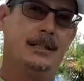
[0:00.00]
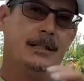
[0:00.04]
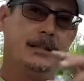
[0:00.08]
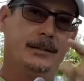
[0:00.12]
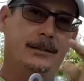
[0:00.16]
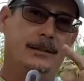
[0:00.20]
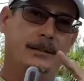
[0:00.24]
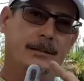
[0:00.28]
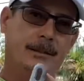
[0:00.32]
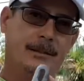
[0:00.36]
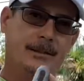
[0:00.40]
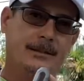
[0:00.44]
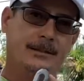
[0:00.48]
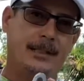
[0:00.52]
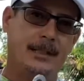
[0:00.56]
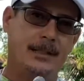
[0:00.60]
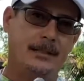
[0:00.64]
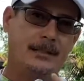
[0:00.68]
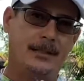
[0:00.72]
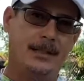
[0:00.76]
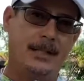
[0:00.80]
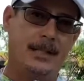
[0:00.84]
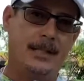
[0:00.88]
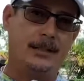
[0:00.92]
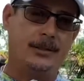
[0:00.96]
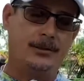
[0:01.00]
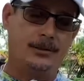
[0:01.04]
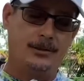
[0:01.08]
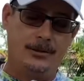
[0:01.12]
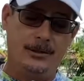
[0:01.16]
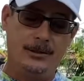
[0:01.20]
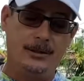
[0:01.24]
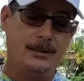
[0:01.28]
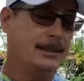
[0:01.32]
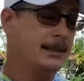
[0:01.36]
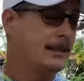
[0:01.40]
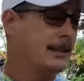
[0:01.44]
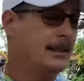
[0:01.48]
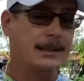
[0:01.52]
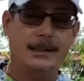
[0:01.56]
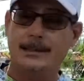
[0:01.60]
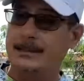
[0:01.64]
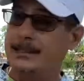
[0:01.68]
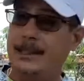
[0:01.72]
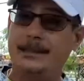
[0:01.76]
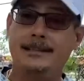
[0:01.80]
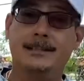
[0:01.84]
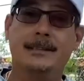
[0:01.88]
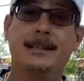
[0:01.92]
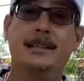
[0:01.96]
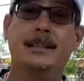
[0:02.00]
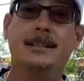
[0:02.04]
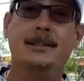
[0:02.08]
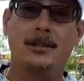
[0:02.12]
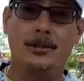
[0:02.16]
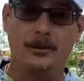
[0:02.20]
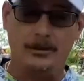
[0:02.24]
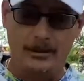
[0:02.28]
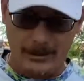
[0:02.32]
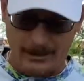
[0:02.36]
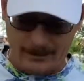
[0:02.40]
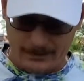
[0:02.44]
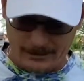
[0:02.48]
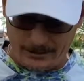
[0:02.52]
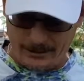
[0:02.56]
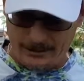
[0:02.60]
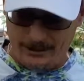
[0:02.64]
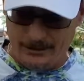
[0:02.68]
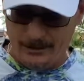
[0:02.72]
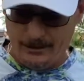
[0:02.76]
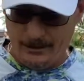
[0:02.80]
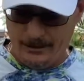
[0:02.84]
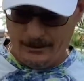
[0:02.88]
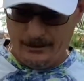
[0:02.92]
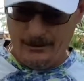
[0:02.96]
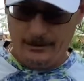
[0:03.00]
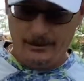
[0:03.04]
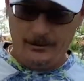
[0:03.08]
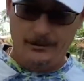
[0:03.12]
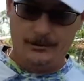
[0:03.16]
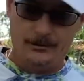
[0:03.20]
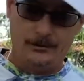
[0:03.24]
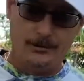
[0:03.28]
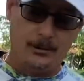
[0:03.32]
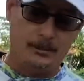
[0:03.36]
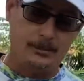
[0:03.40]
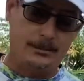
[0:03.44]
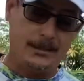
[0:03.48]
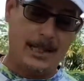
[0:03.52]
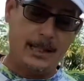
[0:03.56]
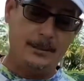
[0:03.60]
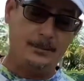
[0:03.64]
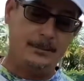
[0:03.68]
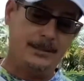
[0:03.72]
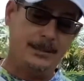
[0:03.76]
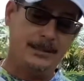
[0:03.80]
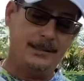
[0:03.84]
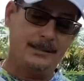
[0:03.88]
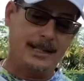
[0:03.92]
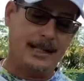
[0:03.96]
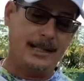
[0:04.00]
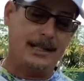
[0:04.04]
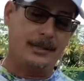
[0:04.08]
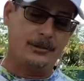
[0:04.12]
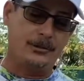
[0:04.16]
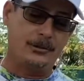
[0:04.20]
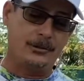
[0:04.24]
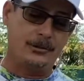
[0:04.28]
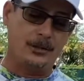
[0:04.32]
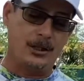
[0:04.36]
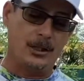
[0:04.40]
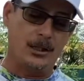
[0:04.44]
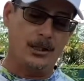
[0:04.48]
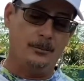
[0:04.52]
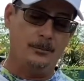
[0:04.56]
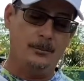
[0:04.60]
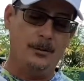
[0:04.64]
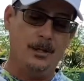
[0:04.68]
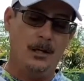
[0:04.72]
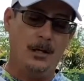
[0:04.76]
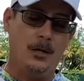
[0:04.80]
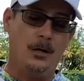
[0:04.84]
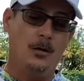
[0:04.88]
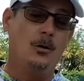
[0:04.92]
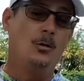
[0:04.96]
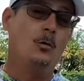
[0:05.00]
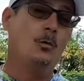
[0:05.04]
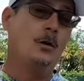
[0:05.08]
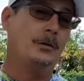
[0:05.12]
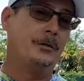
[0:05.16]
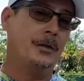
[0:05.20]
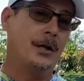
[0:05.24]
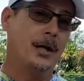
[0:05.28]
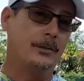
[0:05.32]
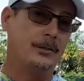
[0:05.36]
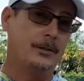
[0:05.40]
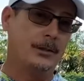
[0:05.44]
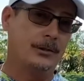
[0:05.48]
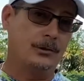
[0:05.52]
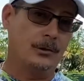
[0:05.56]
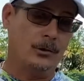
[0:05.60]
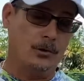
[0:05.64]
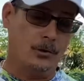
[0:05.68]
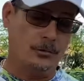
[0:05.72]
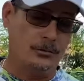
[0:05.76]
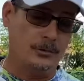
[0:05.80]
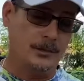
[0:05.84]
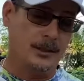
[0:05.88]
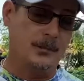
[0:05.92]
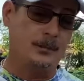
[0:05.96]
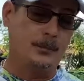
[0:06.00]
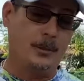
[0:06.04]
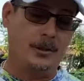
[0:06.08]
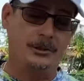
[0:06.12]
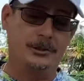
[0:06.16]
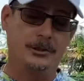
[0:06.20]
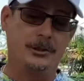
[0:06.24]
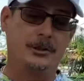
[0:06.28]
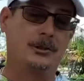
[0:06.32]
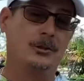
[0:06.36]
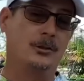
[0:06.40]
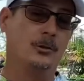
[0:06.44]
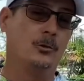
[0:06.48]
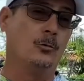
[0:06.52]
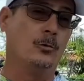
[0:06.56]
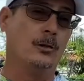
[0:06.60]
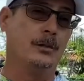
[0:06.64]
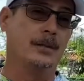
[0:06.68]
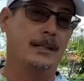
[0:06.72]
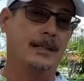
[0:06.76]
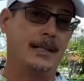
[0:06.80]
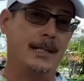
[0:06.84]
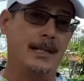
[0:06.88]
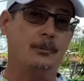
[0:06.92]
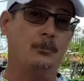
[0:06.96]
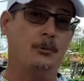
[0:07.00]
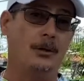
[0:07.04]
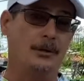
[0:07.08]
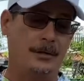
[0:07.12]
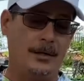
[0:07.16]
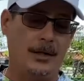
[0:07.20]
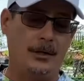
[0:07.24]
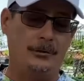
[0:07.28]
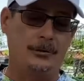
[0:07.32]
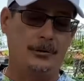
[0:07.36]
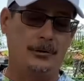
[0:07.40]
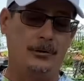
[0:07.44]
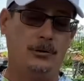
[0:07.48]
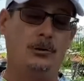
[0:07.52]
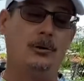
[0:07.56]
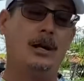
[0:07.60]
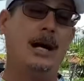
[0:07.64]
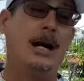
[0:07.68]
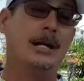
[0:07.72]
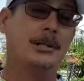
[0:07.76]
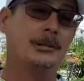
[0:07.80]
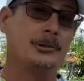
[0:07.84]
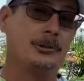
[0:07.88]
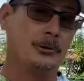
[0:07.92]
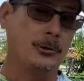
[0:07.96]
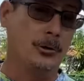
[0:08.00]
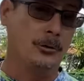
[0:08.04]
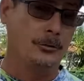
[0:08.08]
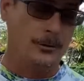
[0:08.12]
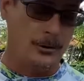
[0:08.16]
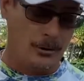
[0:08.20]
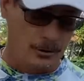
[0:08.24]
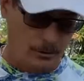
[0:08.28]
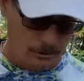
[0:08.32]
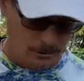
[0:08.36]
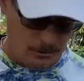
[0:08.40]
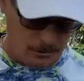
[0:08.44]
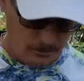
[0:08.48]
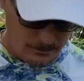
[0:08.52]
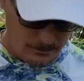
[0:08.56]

to this side of the anchor. That's incorrect. Sometimes these anchors come without this hole. This particular one came without the hole. I drilled the hole.